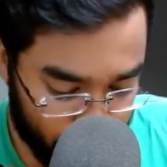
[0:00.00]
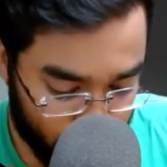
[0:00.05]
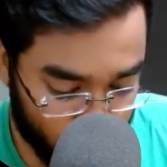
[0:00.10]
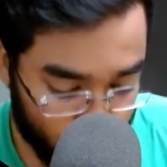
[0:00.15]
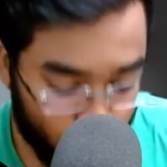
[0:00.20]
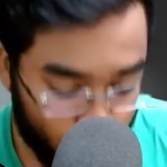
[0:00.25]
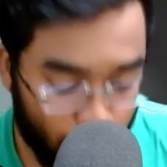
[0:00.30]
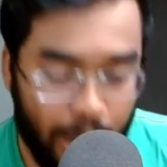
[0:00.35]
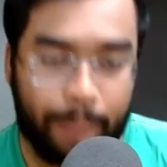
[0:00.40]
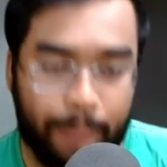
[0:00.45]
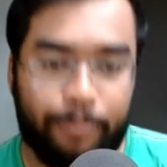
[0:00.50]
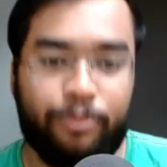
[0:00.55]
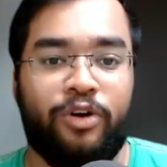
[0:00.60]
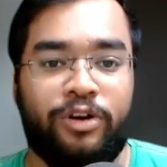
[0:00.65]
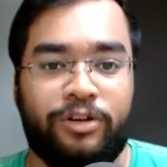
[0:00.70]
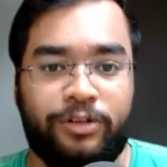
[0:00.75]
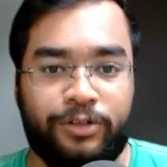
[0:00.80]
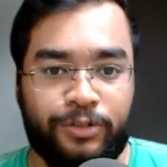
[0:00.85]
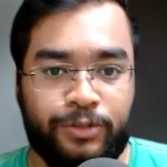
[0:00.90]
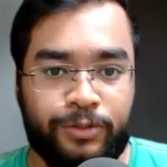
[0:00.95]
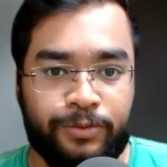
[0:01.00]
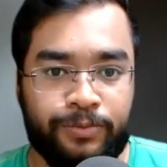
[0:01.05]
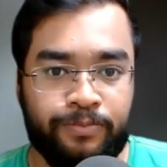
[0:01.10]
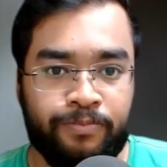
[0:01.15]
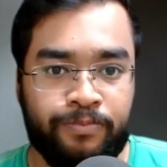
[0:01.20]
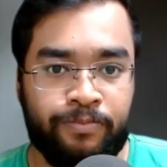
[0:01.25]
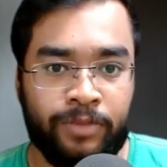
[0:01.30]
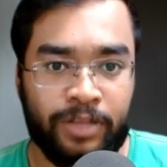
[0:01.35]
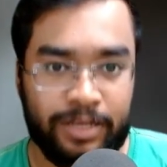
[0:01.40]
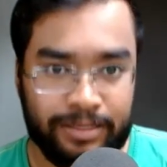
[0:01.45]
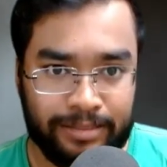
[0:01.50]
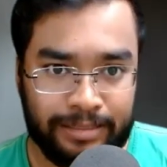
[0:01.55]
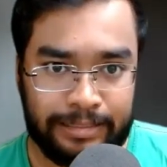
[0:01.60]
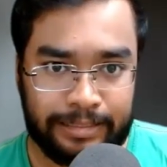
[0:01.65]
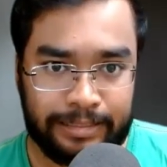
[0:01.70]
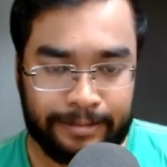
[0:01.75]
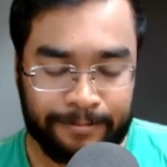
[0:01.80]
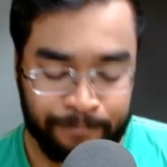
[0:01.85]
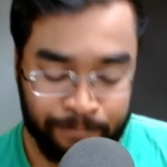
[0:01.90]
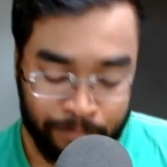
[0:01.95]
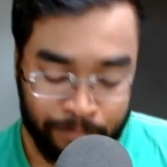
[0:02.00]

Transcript: go upwards, isn't it?